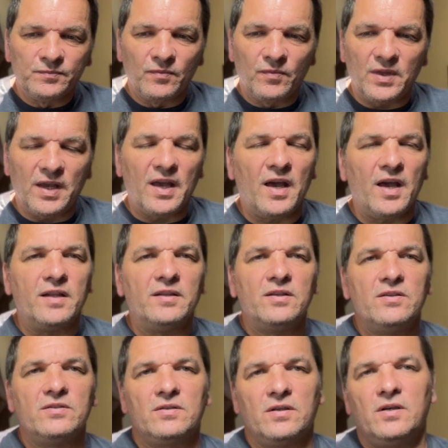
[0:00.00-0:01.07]
they had
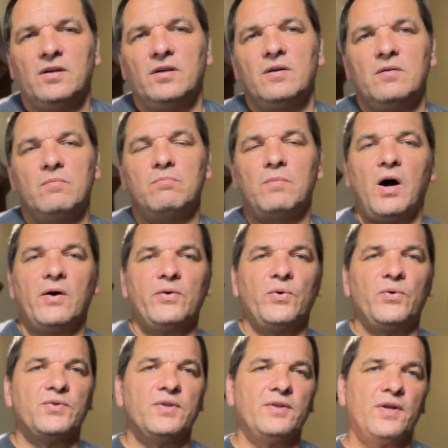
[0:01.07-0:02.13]
these
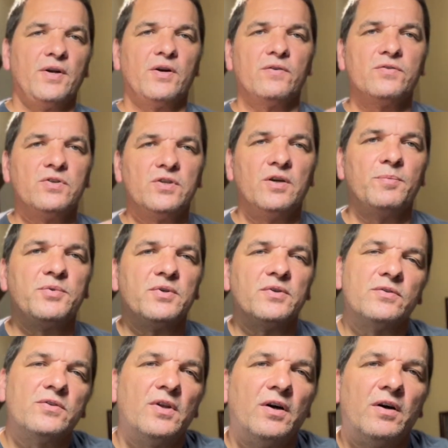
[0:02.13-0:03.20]
models in there of ships
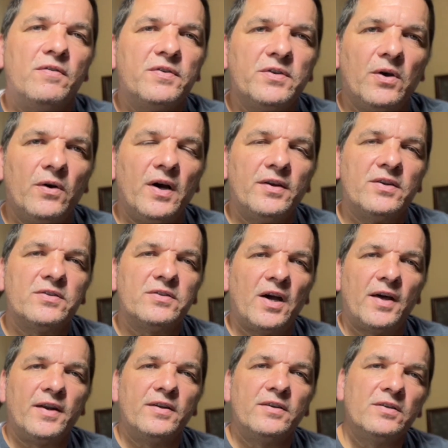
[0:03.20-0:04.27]
and stuff. So I
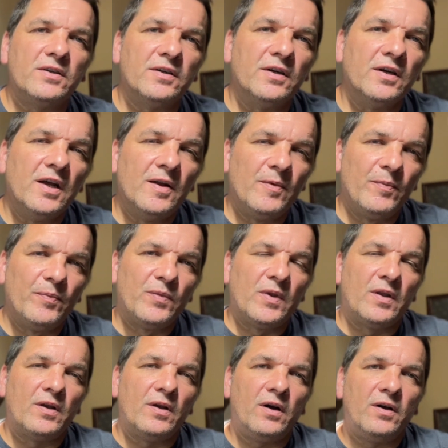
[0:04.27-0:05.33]
decided to,
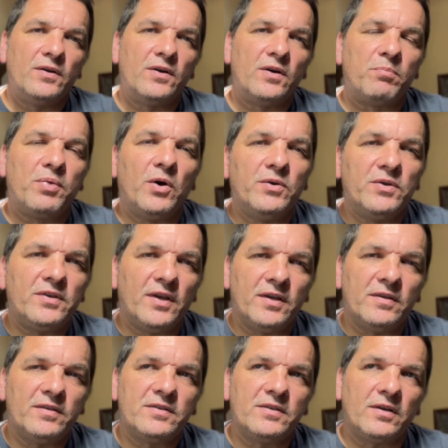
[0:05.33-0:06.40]
under
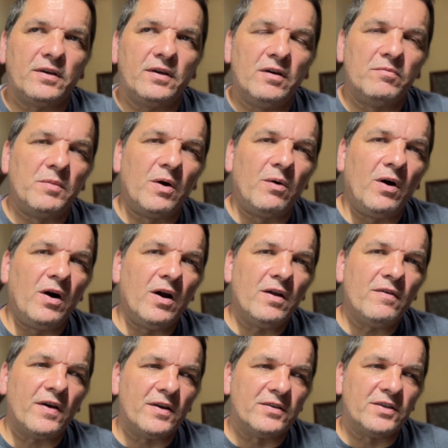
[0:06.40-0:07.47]
protest of my
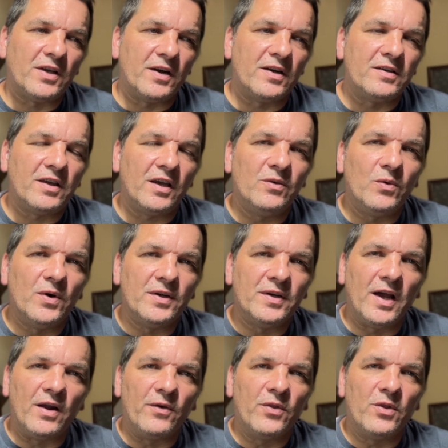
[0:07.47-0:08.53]
wife, I decided to take one
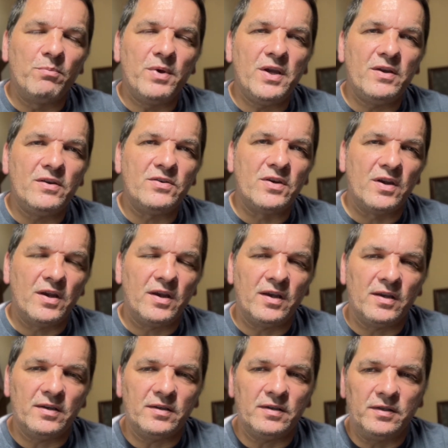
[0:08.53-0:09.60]
down to the beach
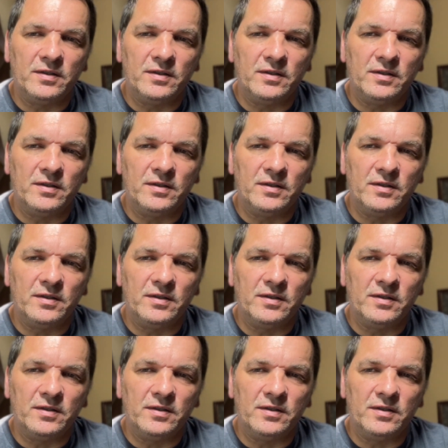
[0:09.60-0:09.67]
and